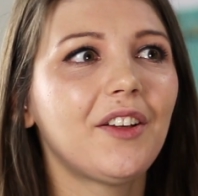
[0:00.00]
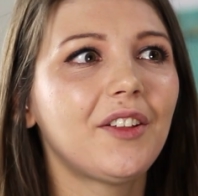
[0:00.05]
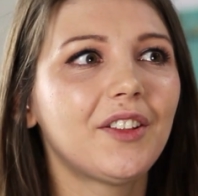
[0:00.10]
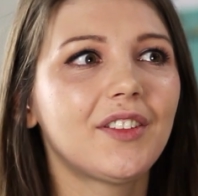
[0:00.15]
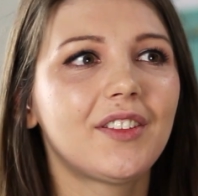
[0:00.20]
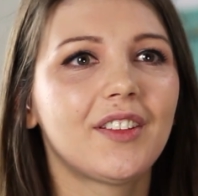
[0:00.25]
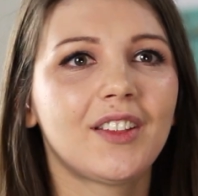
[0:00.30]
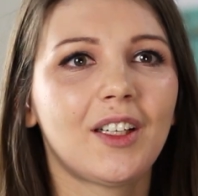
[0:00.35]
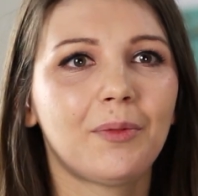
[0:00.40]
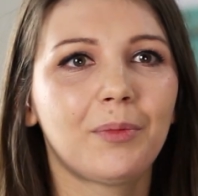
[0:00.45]
you
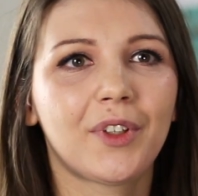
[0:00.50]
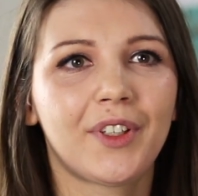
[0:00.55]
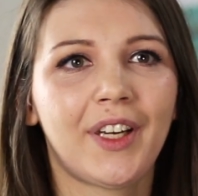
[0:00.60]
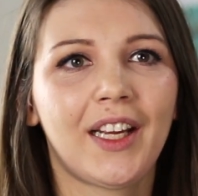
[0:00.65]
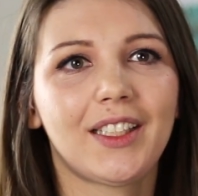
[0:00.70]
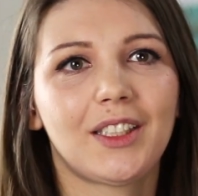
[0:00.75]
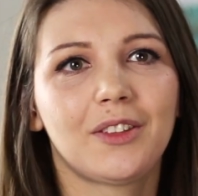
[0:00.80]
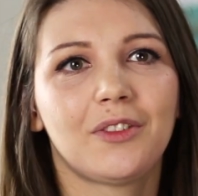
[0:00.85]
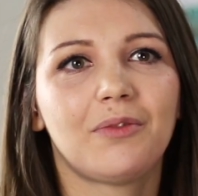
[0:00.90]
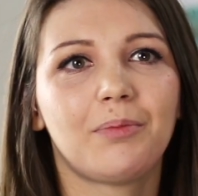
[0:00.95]
just end up
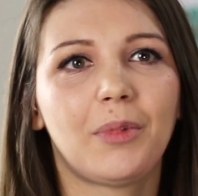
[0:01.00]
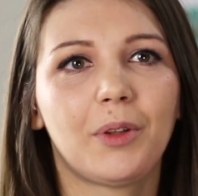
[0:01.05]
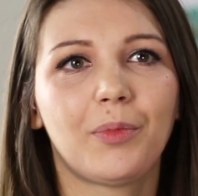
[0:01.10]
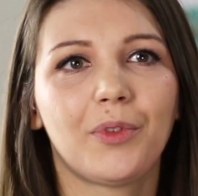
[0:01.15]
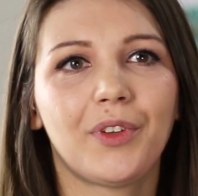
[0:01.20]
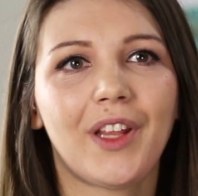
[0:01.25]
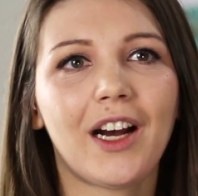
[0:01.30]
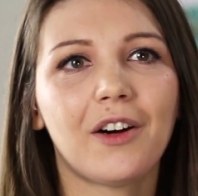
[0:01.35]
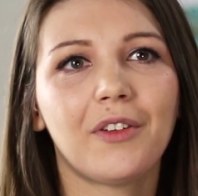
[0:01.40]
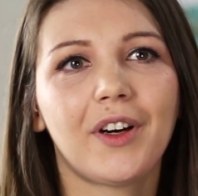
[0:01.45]
connecting with
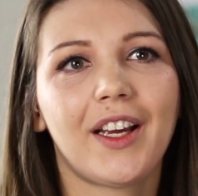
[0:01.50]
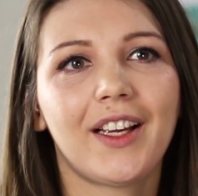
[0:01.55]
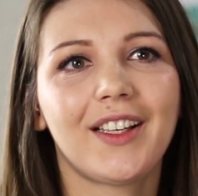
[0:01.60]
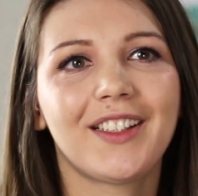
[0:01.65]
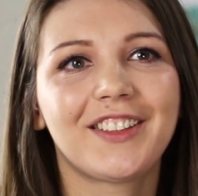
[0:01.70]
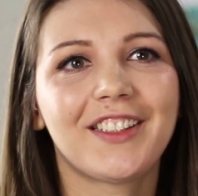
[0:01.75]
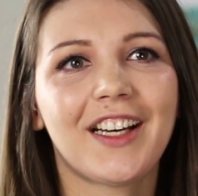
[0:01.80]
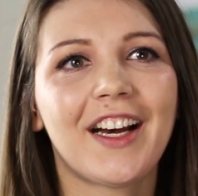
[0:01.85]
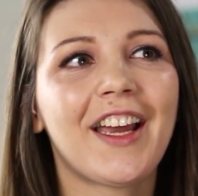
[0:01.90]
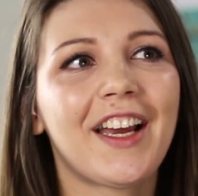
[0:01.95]
people that
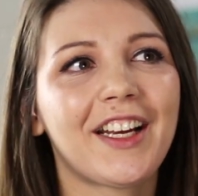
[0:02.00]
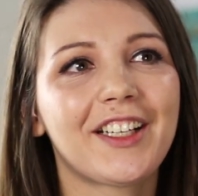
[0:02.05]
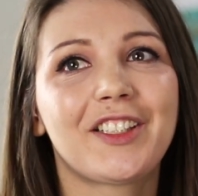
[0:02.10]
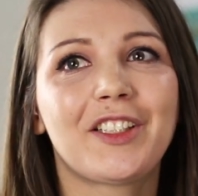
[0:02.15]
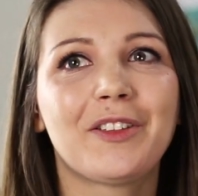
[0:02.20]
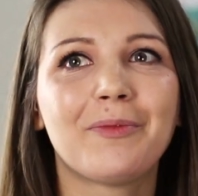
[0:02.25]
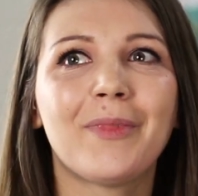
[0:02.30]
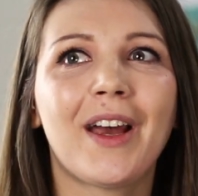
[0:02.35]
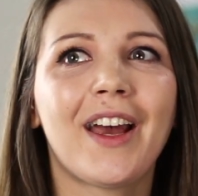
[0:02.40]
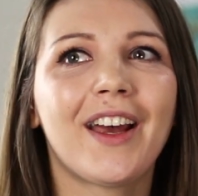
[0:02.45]
way. So I
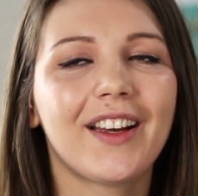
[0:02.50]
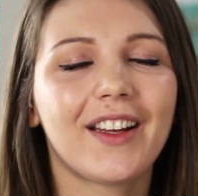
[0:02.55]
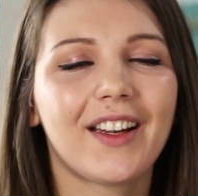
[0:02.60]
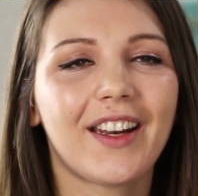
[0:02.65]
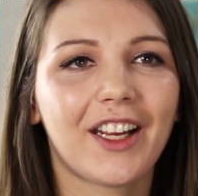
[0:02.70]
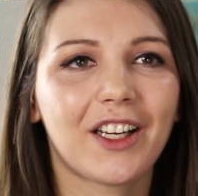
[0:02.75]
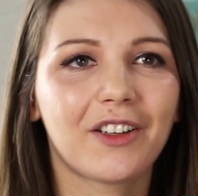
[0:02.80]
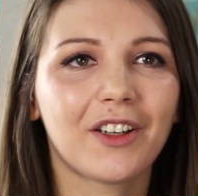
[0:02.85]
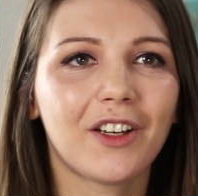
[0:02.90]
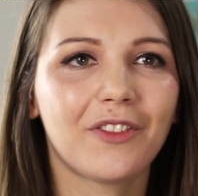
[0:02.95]
actually met
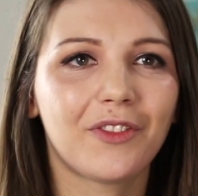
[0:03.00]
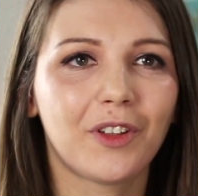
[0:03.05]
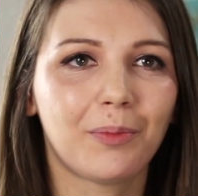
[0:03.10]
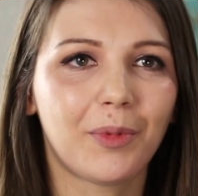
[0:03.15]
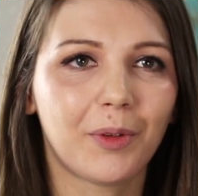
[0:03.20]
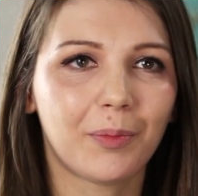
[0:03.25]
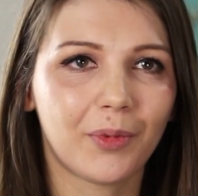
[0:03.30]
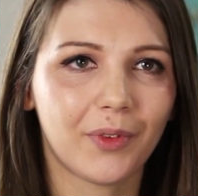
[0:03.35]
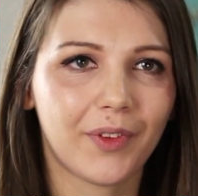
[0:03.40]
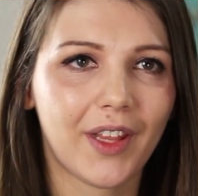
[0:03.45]
like quite a few
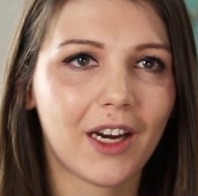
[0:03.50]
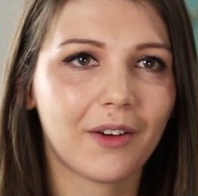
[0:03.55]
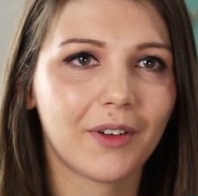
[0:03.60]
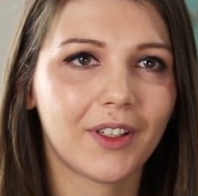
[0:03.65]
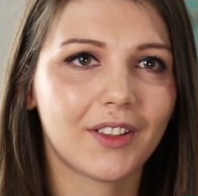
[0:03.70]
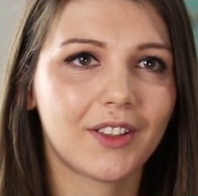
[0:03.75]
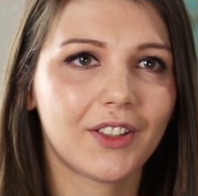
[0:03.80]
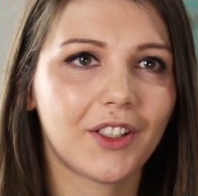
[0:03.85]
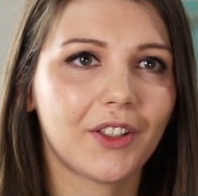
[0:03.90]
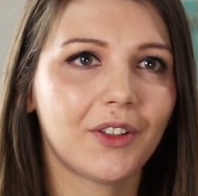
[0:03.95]
people that
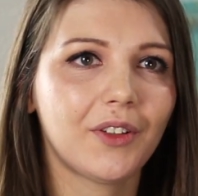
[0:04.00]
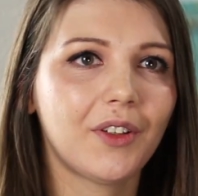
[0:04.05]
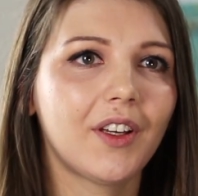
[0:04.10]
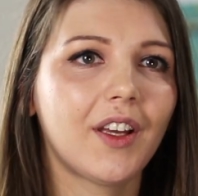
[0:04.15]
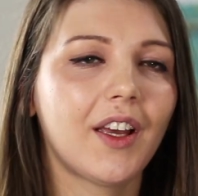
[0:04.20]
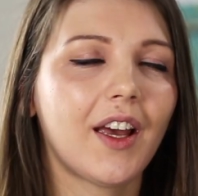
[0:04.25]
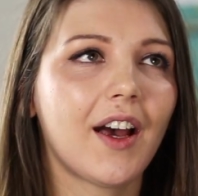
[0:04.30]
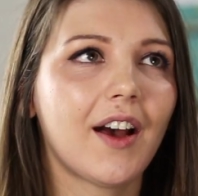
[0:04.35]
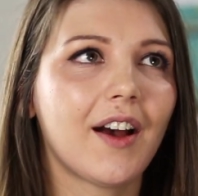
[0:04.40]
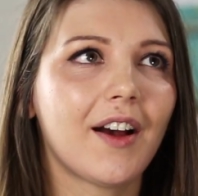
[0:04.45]
way too.